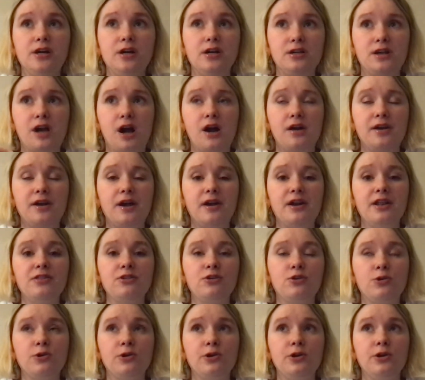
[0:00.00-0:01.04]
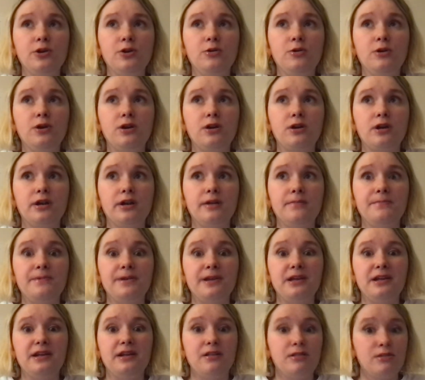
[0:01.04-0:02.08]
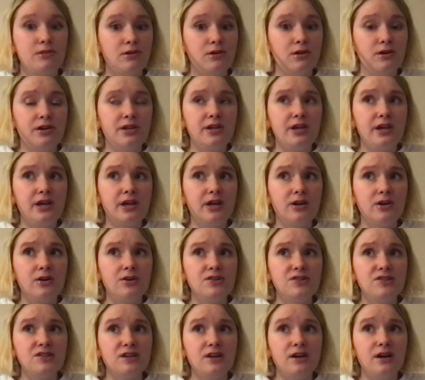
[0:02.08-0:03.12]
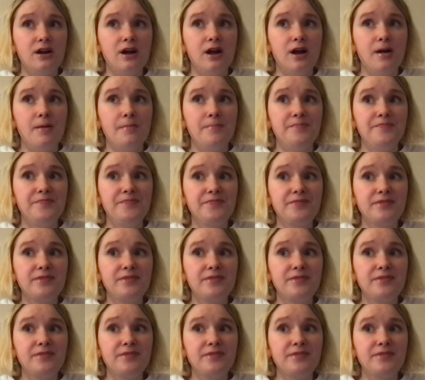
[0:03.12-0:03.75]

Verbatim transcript: Kanon and the crew are gonna be third years, Kinako